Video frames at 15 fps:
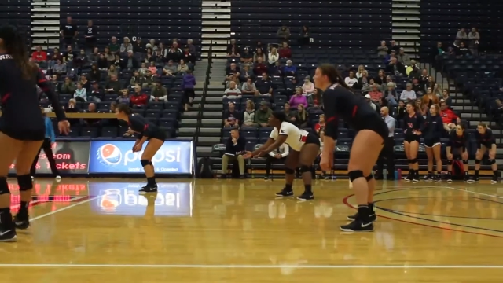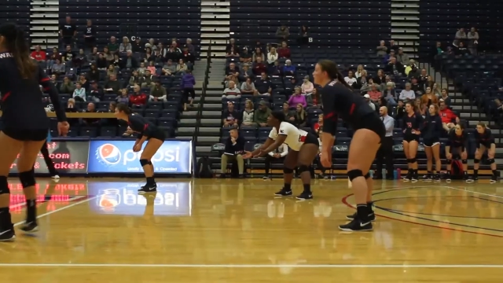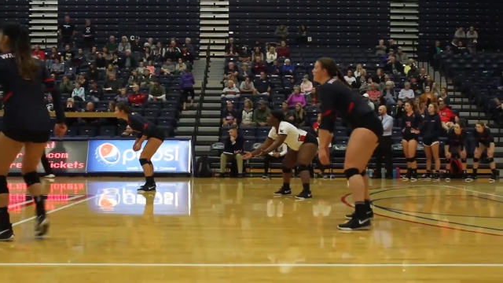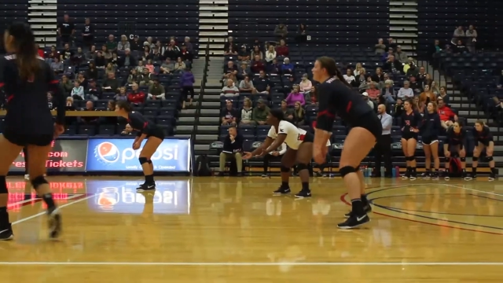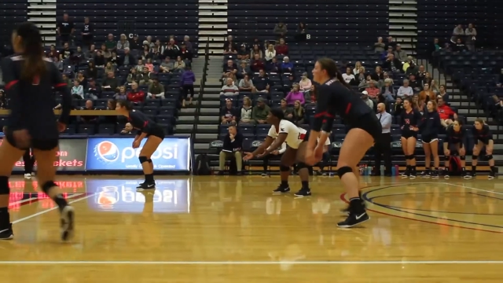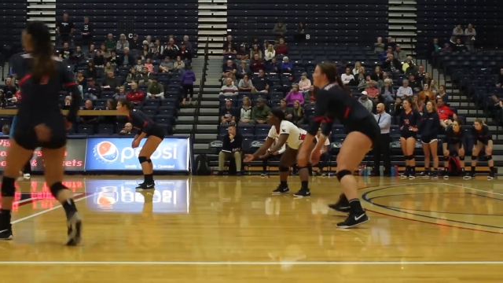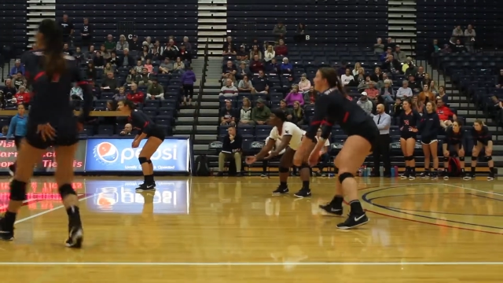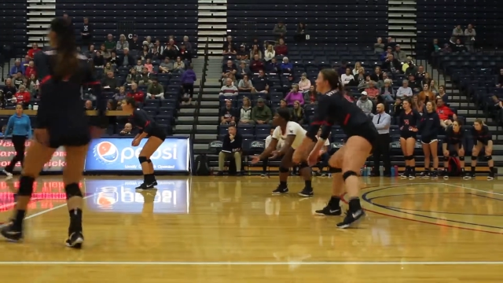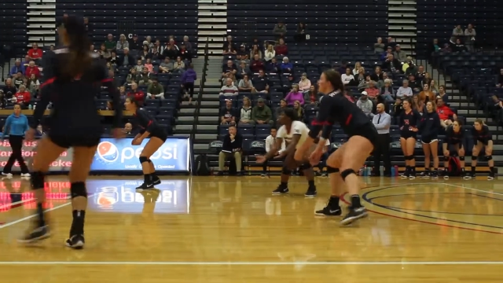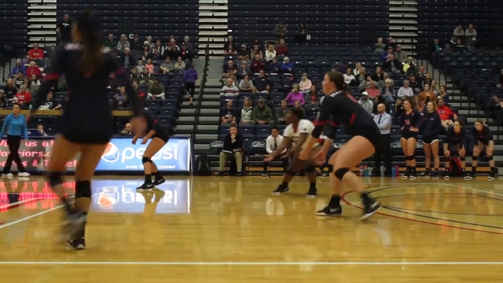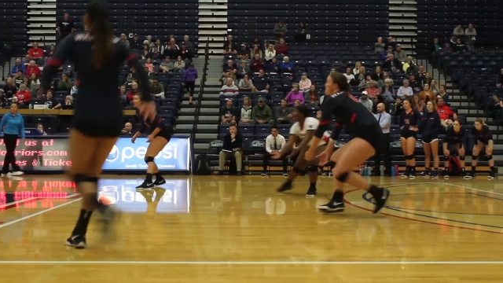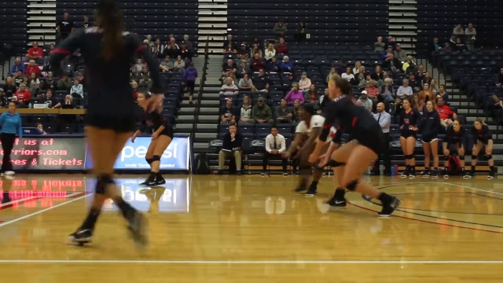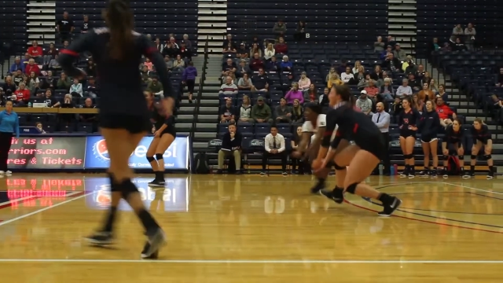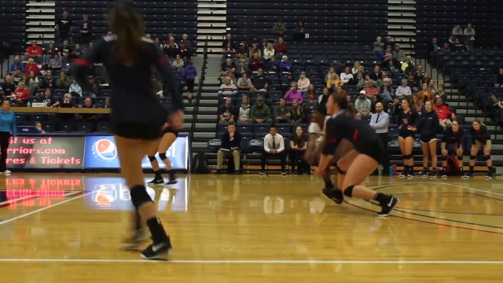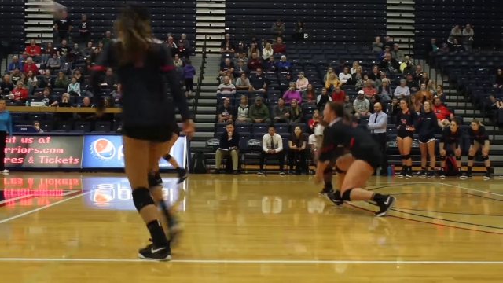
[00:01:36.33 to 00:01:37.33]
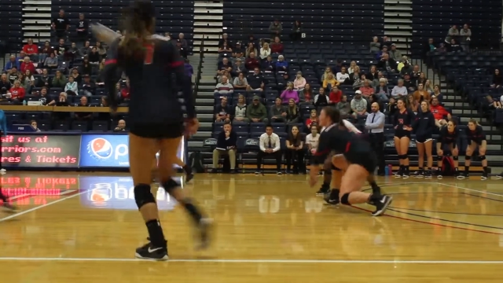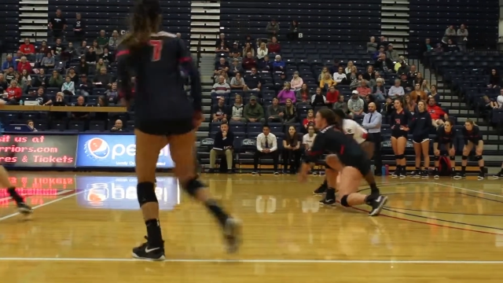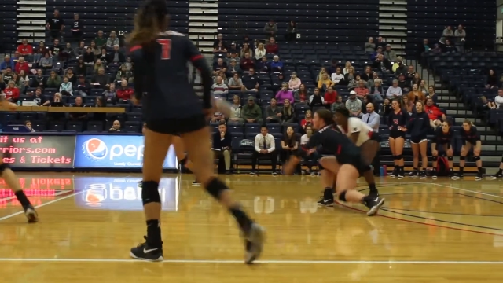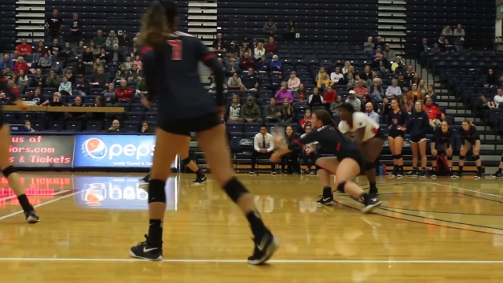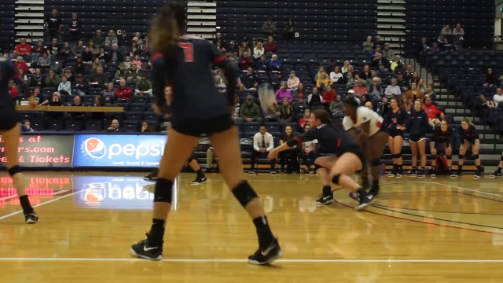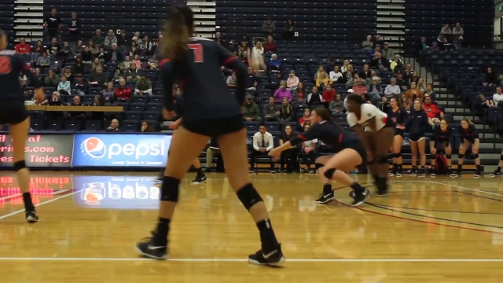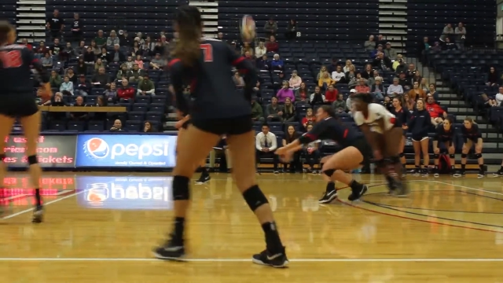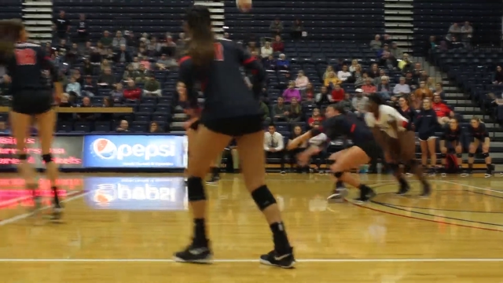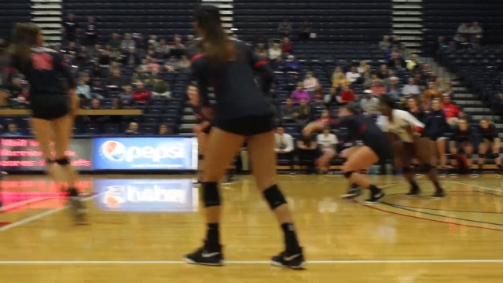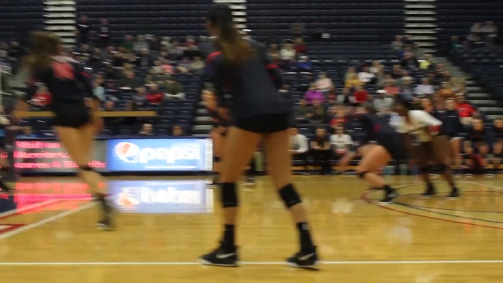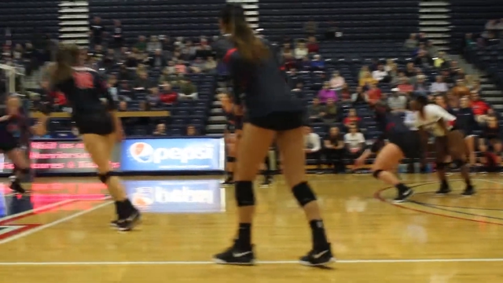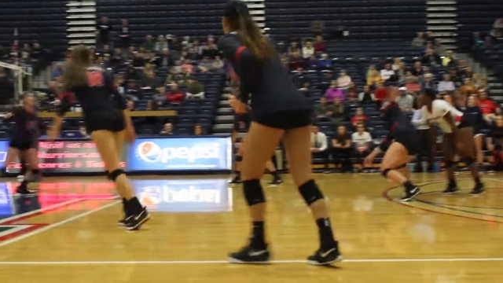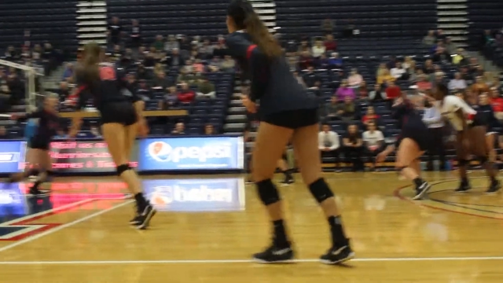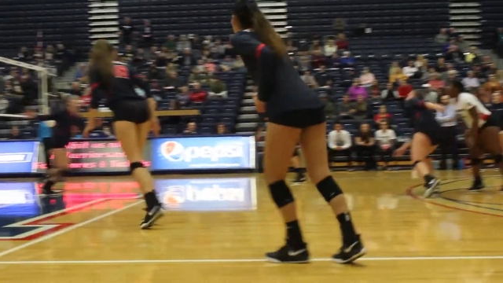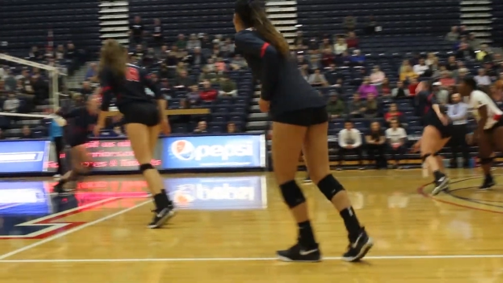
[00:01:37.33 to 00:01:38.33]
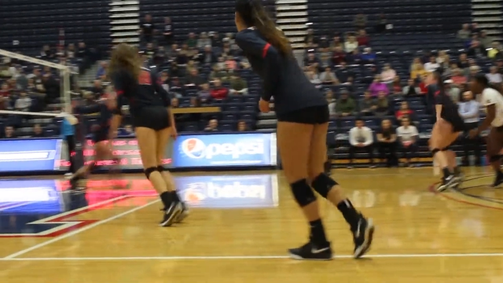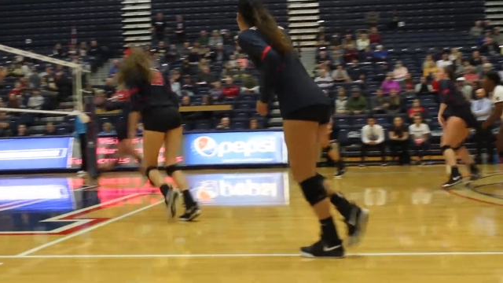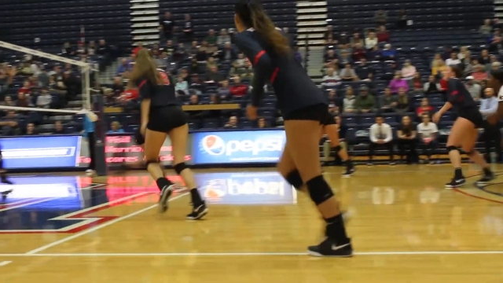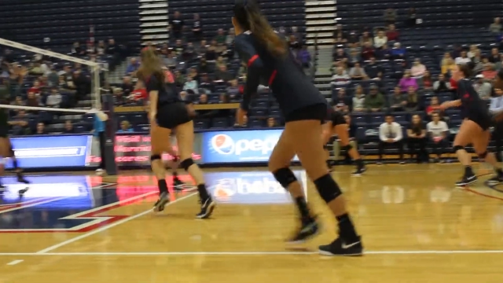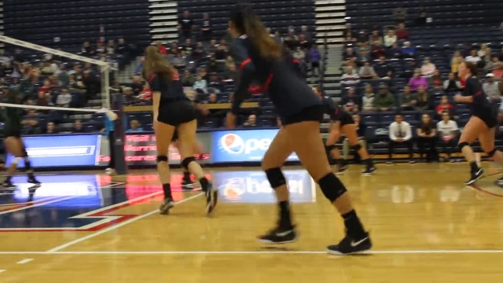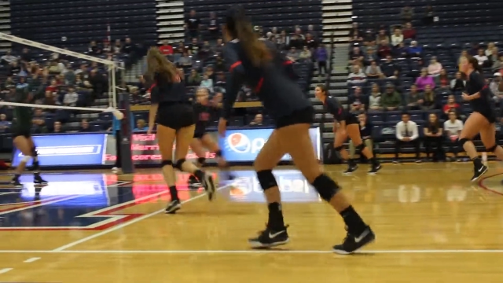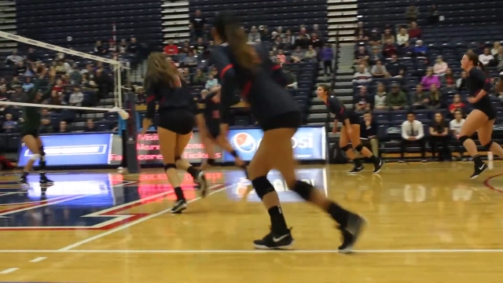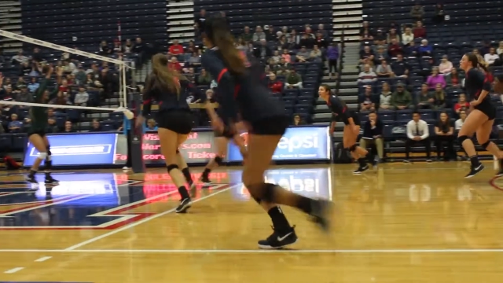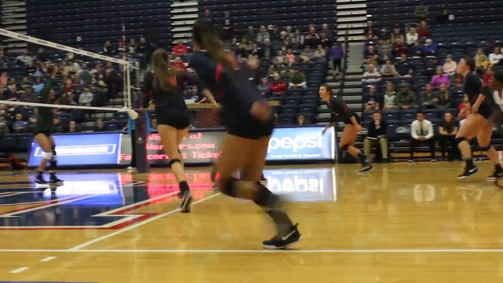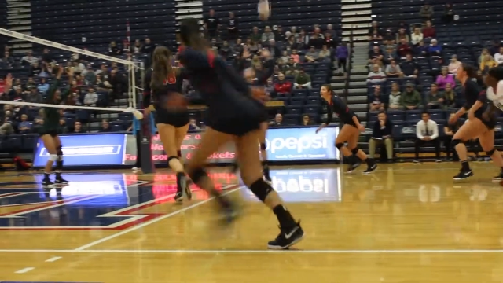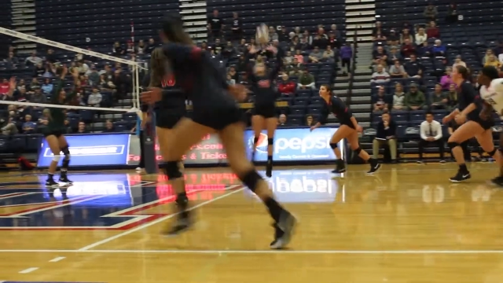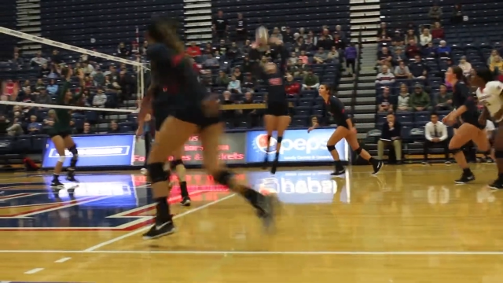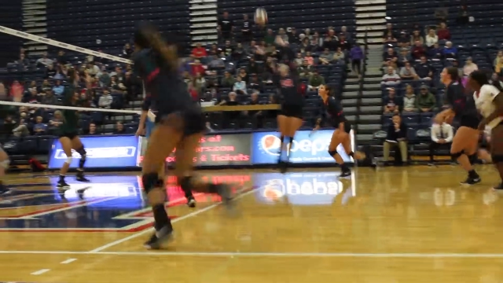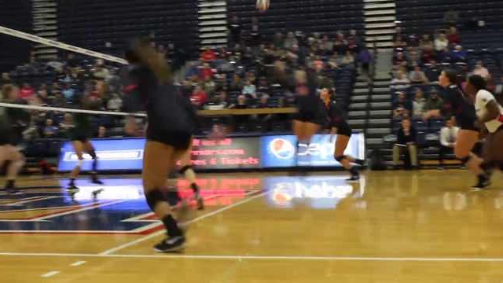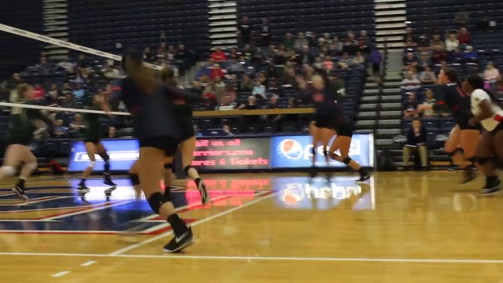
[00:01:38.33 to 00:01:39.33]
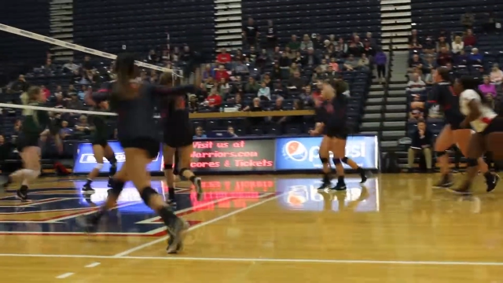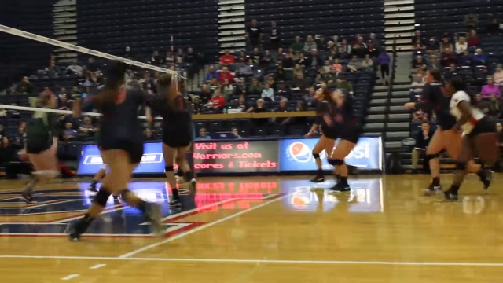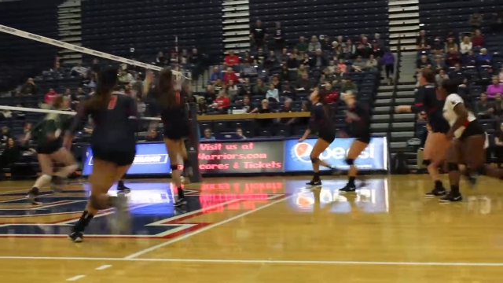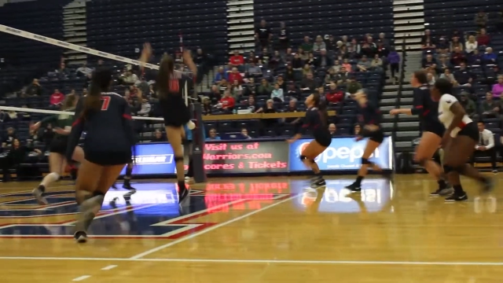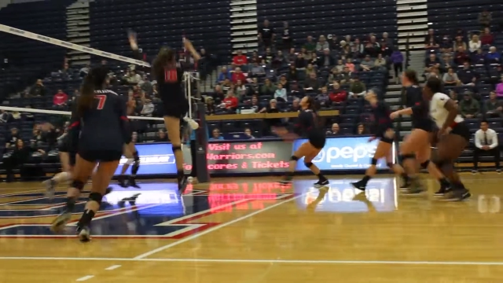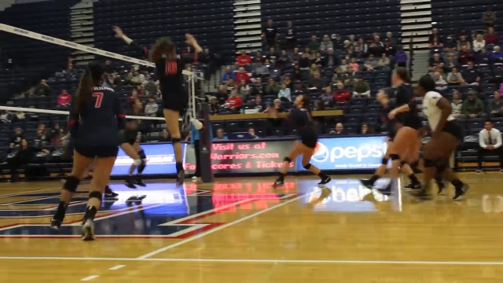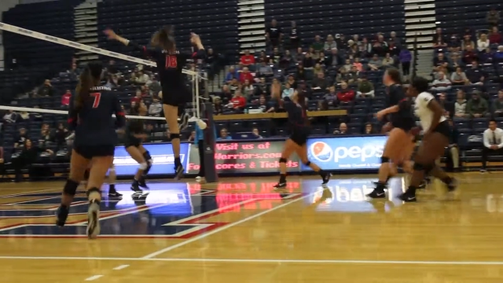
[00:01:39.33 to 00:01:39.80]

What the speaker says: (no speaker visible)